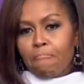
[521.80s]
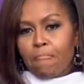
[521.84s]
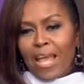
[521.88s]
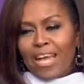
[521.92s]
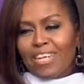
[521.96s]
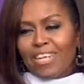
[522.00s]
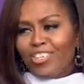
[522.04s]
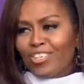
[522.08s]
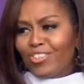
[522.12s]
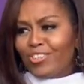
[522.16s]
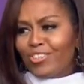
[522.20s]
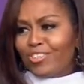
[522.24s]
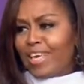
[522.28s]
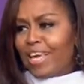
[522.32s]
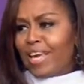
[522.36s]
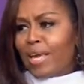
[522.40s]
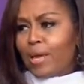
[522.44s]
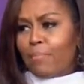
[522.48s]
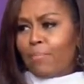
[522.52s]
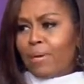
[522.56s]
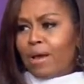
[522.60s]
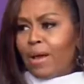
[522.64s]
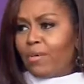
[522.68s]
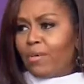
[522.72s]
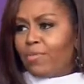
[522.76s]
And just think
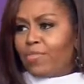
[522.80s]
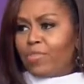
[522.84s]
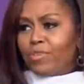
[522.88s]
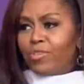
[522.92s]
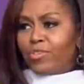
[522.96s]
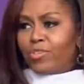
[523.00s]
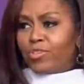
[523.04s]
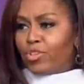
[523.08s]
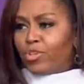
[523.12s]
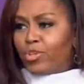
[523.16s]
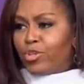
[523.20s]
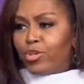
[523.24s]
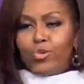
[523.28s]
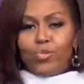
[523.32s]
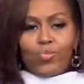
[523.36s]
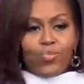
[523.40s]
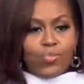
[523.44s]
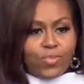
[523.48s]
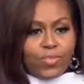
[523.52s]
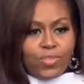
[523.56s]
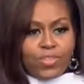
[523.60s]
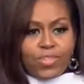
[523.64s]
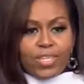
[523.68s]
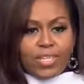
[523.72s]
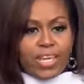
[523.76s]
about the
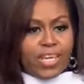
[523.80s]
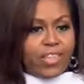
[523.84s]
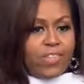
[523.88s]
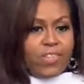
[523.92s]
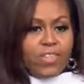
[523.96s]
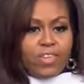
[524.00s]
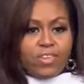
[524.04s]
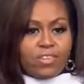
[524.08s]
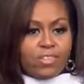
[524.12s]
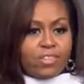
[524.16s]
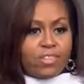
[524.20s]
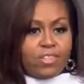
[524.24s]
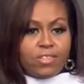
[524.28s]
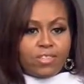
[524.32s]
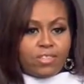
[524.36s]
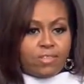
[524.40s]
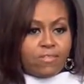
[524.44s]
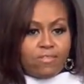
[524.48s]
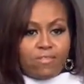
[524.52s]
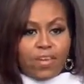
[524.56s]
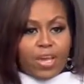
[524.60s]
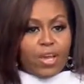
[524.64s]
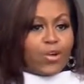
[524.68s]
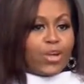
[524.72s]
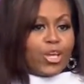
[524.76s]
students in this
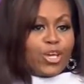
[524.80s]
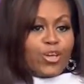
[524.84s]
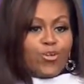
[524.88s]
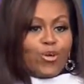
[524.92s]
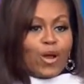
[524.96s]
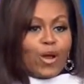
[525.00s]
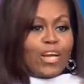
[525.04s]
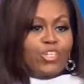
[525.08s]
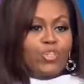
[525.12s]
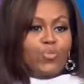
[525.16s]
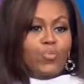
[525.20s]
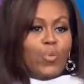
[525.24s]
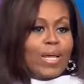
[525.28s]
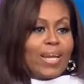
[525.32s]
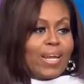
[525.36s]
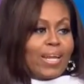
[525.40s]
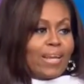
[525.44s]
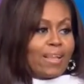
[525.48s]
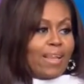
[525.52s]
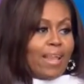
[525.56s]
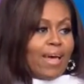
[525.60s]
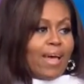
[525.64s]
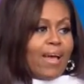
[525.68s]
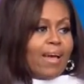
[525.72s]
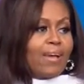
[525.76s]
very graduating
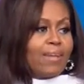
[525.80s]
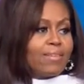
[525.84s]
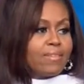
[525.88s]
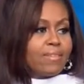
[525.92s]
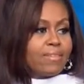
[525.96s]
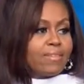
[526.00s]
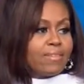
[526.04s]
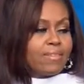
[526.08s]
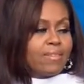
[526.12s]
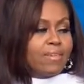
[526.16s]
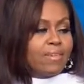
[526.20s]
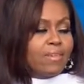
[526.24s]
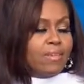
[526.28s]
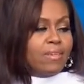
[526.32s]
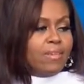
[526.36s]
class.